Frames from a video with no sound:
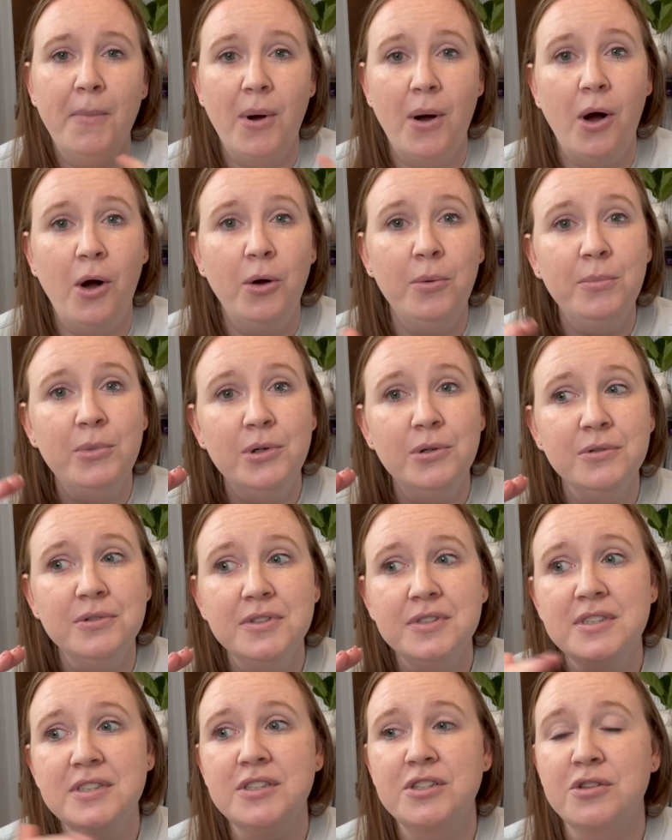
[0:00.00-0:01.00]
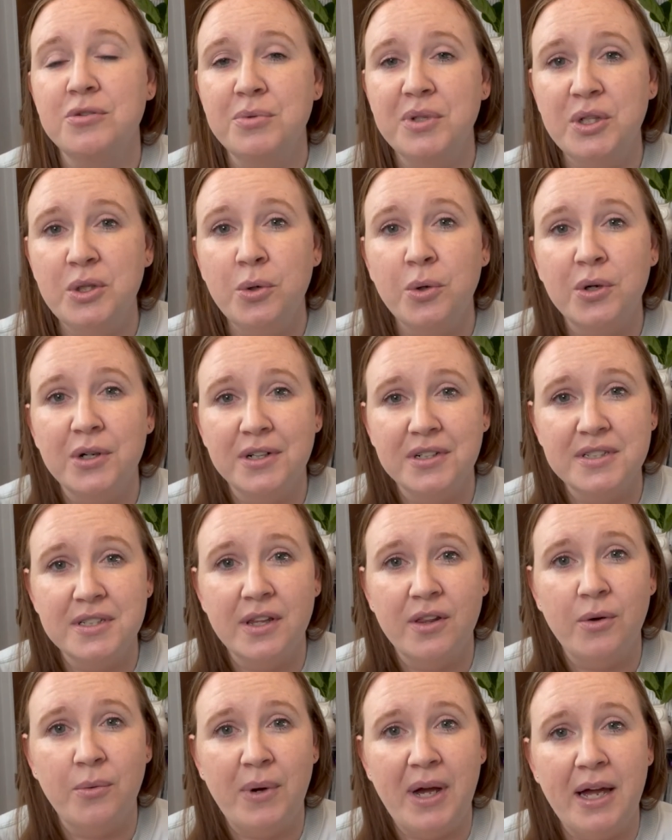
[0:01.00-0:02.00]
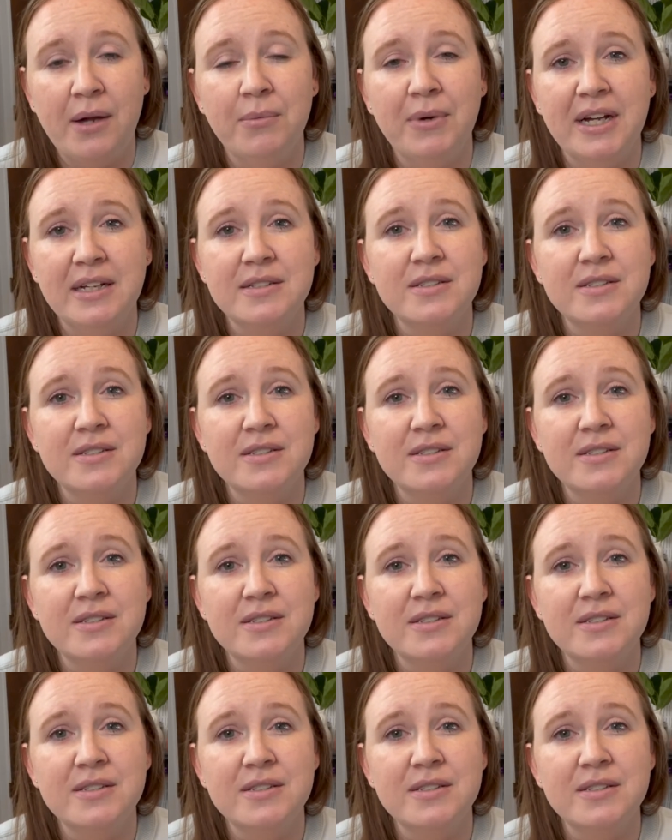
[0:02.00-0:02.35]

almost 3/4 of the way, right?